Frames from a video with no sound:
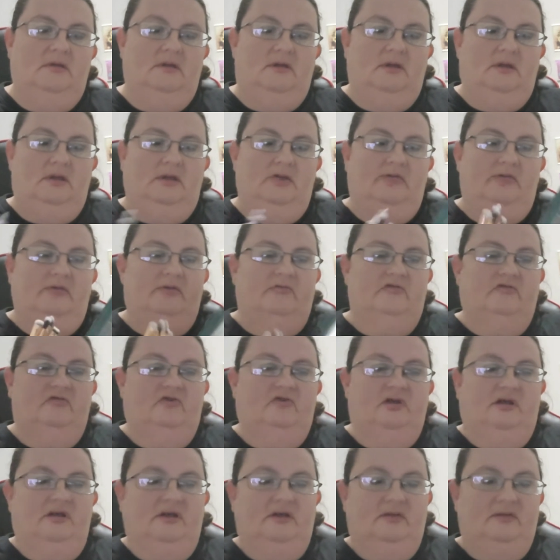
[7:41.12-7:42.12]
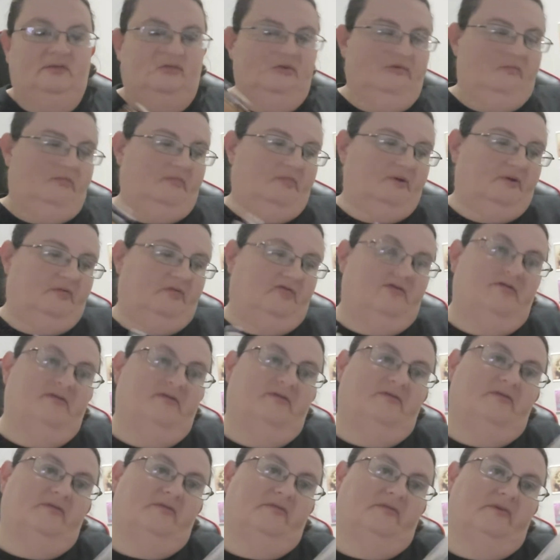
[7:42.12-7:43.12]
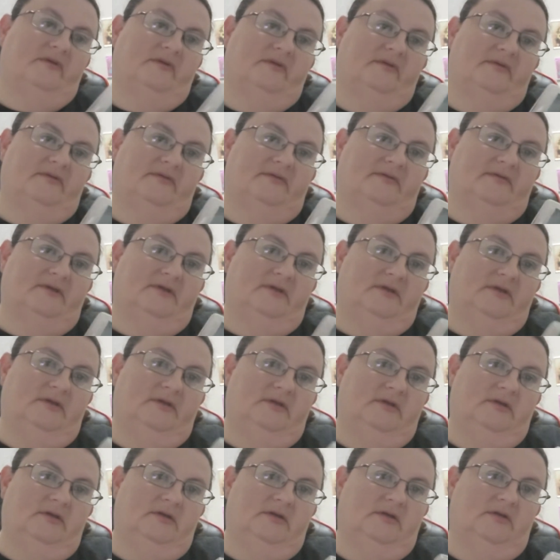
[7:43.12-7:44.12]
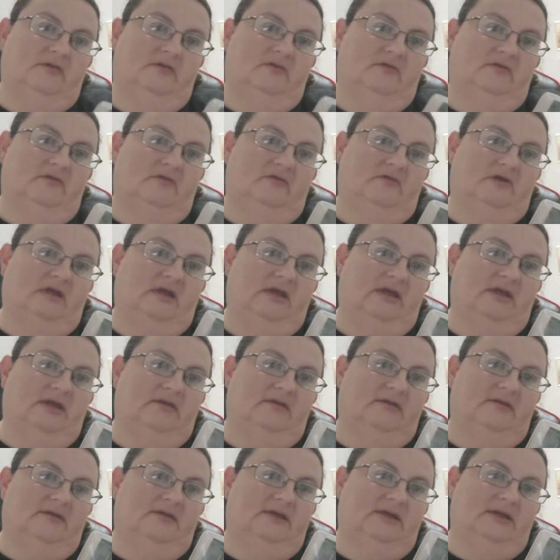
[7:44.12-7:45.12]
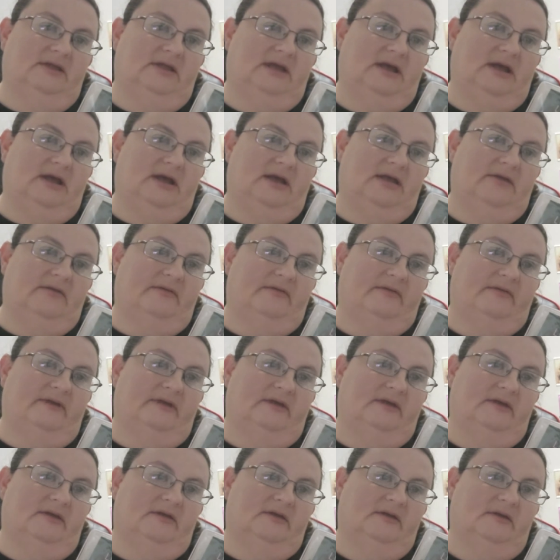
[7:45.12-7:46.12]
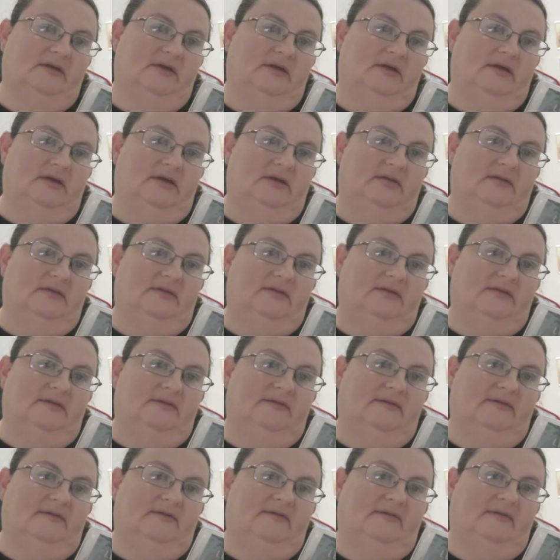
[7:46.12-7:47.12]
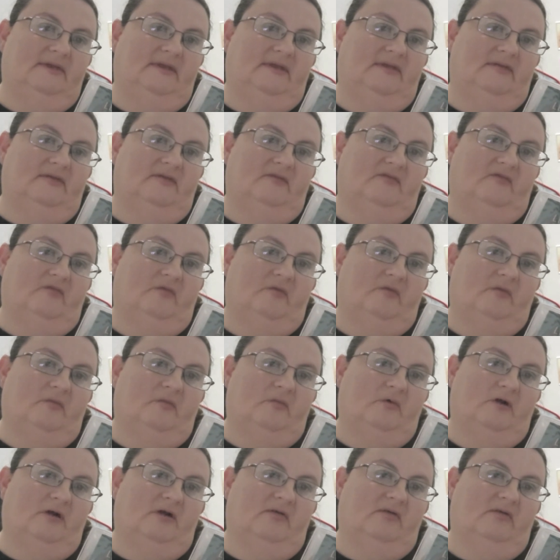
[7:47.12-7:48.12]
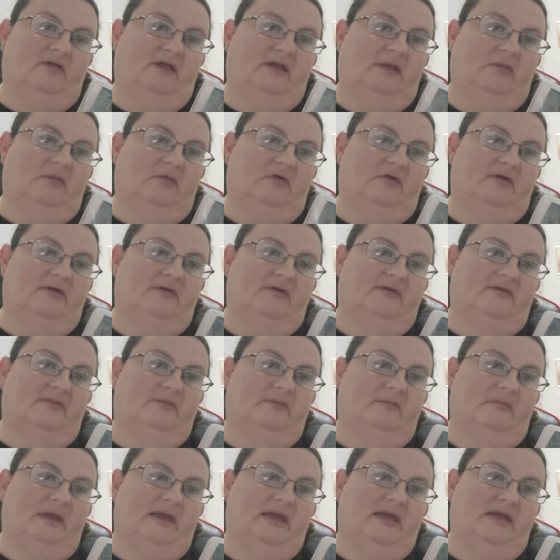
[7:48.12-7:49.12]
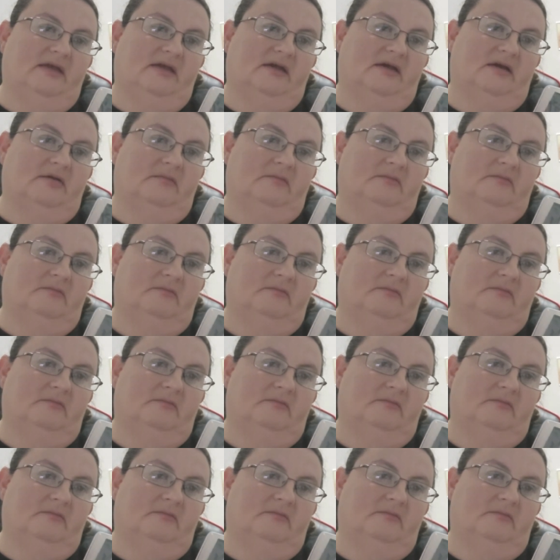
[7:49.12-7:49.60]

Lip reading: And let's check out these brushes. And let's see. Enchanted Eye Set. 'Tis the season for more glamorous makeup.